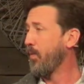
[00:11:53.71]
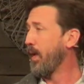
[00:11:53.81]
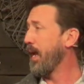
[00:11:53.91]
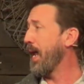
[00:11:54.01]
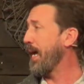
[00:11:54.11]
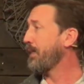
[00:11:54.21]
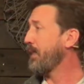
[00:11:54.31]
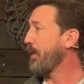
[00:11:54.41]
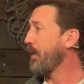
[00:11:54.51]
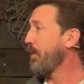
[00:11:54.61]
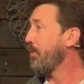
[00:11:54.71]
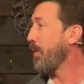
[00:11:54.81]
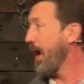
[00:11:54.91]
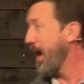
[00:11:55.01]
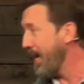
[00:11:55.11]
when it hasn't
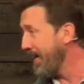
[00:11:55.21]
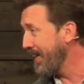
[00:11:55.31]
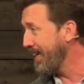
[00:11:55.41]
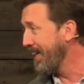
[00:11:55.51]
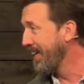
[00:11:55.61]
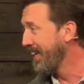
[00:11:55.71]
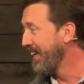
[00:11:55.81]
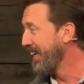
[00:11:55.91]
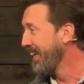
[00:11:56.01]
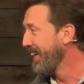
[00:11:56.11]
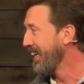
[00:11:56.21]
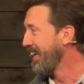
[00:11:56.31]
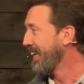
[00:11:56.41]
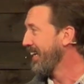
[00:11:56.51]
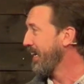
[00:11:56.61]
rained
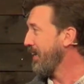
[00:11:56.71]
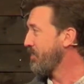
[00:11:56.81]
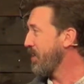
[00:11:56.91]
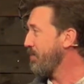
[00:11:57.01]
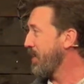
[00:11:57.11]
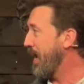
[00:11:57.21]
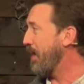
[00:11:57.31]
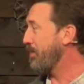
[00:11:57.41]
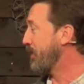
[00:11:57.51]
in some time.